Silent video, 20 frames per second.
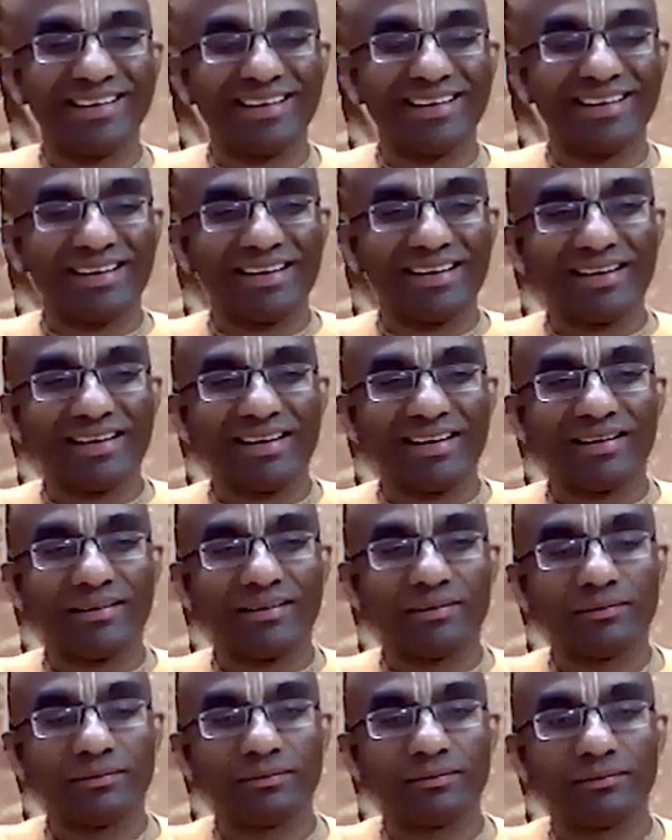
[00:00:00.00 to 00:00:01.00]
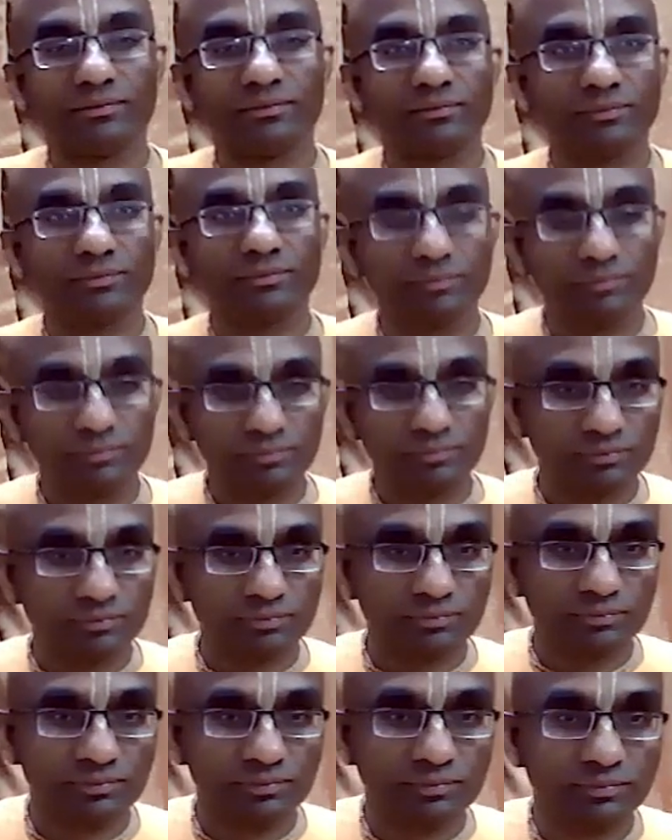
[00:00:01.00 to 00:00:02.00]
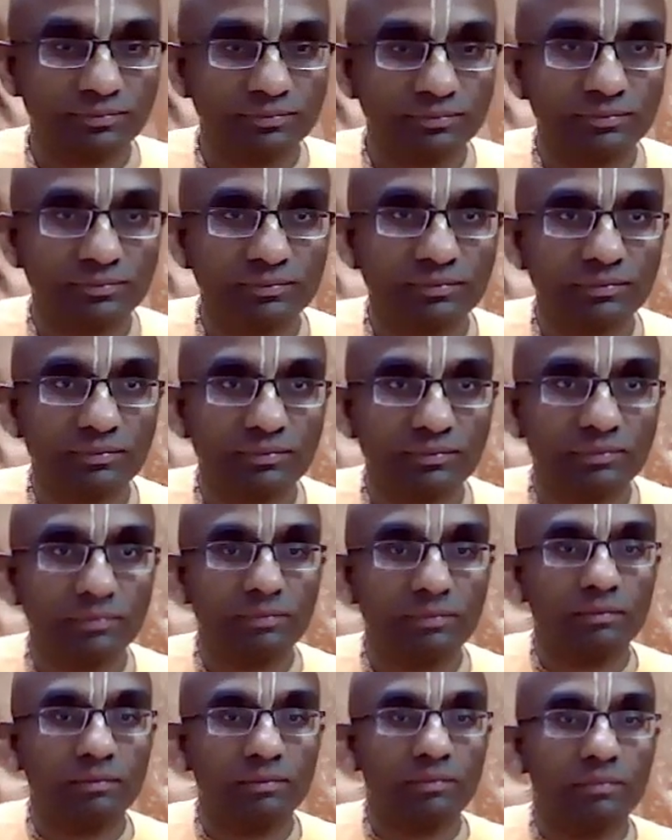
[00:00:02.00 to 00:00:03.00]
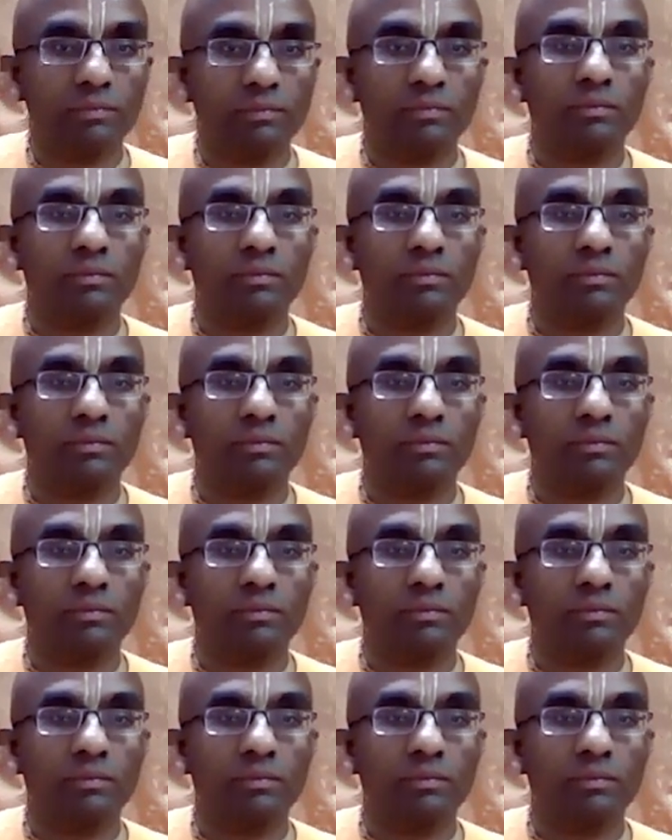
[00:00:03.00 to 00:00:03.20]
(not speaking)